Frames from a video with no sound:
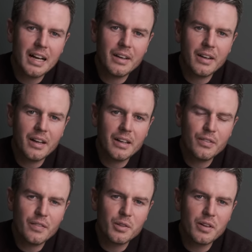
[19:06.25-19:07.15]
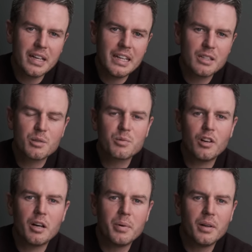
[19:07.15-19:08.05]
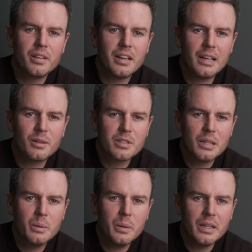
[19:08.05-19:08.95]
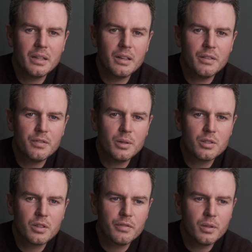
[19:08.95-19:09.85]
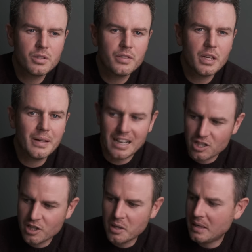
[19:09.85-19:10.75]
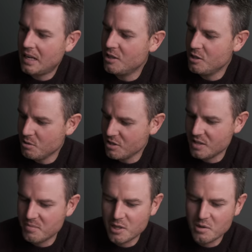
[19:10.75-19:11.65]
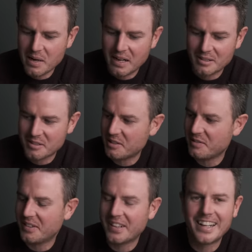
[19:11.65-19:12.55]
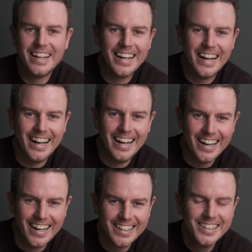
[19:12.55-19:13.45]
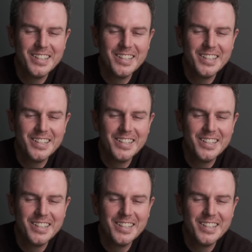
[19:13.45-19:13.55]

And uh, if you haven't already, hit the subscribe button and I'll see you in a, a, future, a future video actually going out and using my new bag and stuff like that.